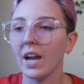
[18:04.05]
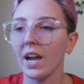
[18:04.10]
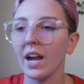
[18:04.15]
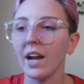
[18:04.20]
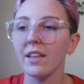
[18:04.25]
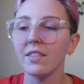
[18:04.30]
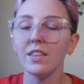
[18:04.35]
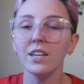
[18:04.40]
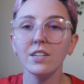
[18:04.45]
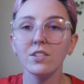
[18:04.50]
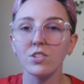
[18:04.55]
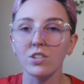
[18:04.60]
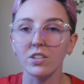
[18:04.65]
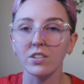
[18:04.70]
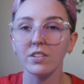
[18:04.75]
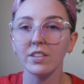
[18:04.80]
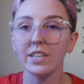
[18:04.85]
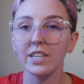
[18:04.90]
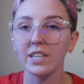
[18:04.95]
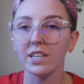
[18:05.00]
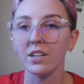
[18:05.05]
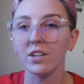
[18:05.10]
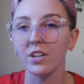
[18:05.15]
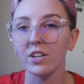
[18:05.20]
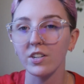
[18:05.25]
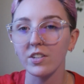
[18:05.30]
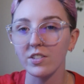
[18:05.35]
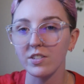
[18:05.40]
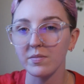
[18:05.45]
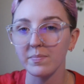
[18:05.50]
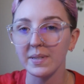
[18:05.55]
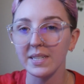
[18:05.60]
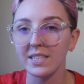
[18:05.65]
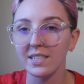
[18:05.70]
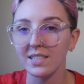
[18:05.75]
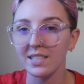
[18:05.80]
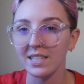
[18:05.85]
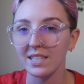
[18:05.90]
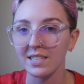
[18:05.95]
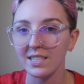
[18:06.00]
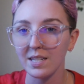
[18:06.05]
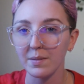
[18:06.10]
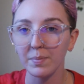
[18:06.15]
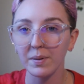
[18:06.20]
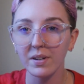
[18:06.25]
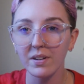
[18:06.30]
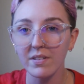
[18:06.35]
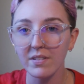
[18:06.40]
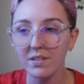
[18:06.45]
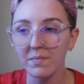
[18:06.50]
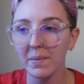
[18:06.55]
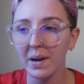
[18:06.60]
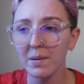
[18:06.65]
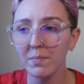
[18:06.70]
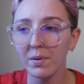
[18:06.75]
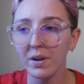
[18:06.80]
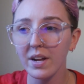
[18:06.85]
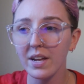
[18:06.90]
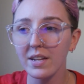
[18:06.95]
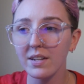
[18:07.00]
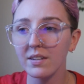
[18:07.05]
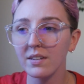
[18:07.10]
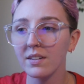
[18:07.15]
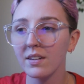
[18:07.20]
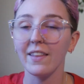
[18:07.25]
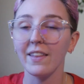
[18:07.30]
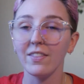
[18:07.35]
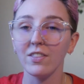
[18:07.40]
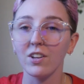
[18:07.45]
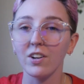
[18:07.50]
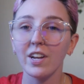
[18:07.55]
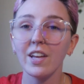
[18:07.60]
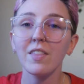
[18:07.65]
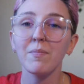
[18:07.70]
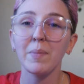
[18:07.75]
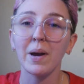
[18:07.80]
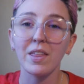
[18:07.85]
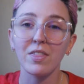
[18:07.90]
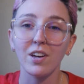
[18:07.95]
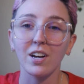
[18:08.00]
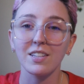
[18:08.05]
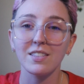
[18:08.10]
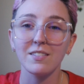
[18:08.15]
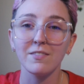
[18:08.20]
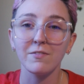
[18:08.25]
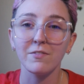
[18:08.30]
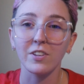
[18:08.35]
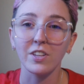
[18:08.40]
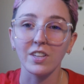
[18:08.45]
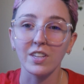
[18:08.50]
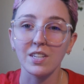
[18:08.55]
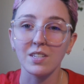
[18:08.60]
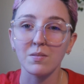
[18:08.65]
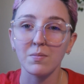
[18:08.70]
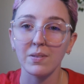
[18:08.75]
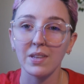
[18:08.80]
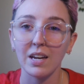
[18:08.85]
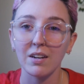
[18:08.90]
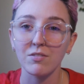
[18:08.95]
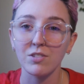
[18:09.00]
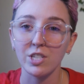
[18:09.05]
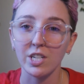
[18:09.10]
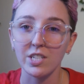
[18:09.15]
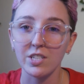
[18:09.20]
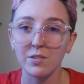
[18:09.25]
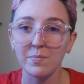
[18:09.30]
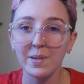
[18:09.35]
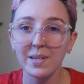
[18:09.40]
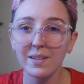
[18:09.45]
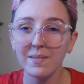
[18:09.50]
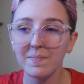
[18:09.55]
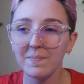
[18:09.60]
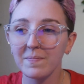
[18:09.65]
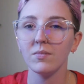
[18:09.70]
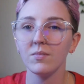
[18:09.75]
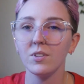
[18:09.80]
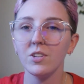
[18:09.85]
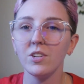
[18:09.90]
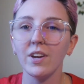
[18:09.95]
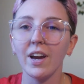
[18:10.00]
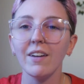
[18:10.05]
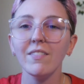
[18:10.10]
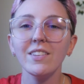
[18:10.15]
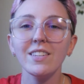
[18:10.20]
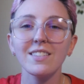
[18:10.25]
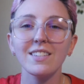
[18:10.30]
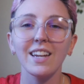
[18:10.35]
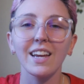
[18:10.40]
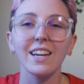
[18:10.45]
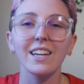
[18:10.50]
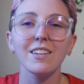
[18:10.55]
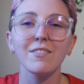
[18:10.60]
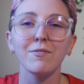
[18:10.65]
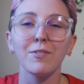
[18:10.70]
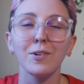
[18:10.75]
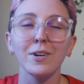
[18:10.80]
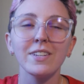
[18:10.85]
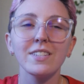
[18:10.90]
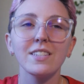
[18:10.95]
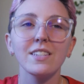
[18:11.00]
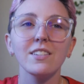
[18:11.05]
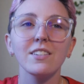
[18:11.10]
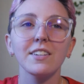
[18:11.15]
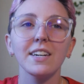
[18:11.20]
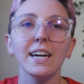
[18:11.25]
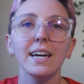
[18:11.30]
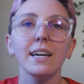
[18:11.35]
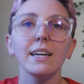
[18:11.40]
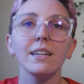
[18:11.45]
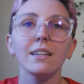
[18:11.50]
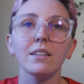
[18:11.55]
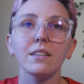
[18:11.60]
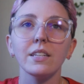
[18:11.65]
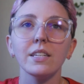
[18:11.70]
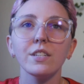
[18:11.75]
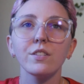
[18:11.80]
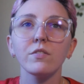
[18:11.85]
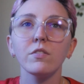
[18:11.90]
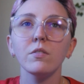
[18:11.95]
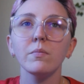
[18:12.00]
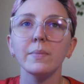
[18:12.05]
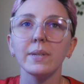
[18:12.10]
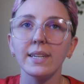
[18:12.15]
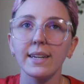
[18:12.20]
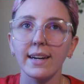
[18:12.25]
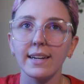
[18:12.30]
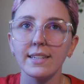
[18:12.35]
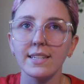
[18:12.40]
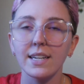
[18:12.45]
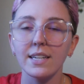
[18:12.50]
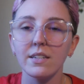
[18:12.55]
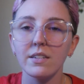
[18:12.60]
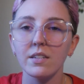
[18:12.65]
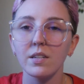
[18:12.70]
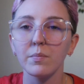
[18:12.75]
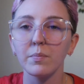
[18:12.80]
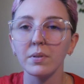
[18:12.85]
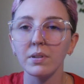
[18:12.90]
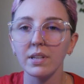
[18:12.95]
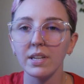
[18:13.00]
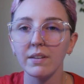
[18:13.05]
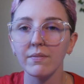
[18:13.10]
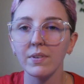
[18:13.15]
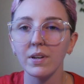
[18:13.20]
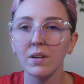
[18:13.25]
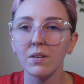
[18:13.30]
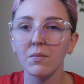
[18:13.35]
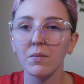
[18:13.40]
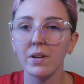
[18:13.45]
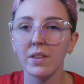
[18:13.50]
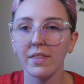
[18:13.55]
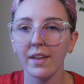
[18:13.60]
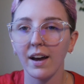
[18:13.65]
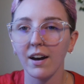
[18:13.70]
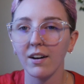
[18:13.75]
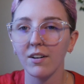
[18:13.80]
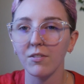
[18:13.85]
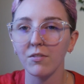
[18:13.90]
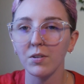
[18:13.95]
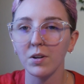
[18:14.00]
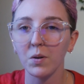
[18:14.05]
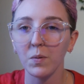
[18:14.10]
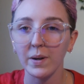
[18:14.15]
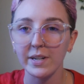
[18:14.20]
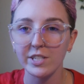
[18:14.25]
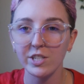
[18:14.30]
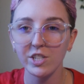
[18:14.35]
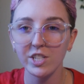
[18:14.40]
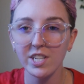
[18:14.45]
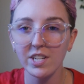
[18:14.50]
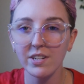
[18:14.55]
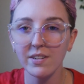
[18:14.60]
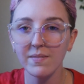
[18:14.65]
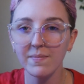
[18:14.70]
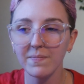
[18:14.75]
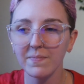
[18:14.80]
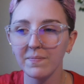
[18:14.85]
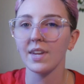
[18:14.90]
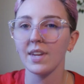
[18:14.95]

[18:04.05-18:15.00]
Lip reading: I think journaling encouraged me to dig deeper into my brain and look at my thoughts and feelings without judgment. When you have this negative voice in your head, at least for me, I tend to believe it without question.